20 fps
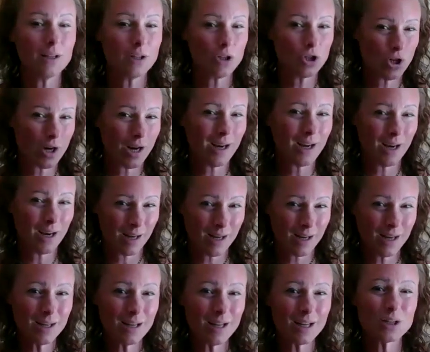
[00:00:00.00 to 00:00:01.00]
is checking
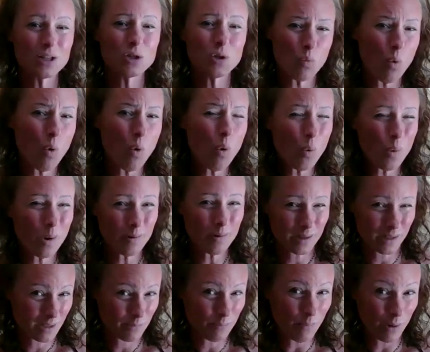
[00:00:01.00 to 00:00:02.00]
in as to what we're
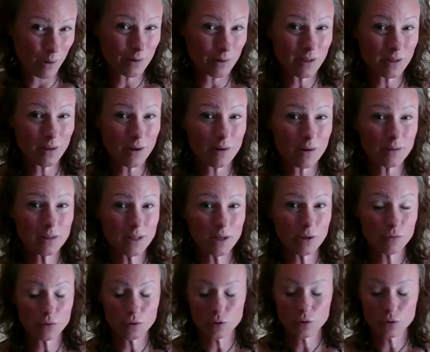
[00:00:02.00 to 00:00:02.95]
exposing ourselves